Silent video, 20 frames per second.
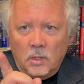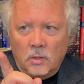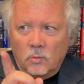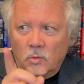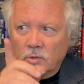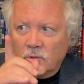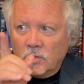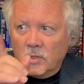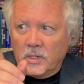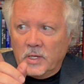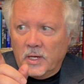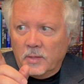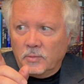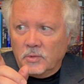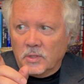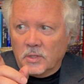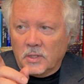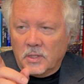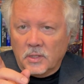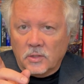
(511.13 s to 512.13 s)
What's going to
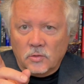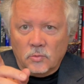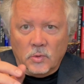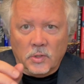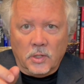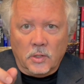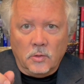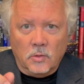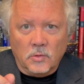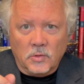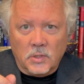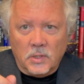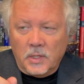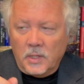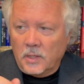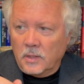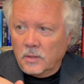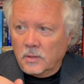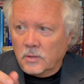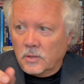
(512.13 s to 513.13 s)
happen to the kids when they go
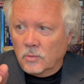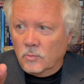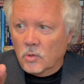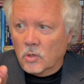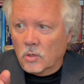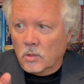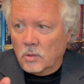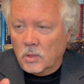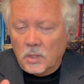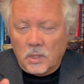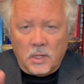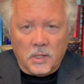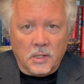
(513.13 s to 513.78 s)
today, tomorrow?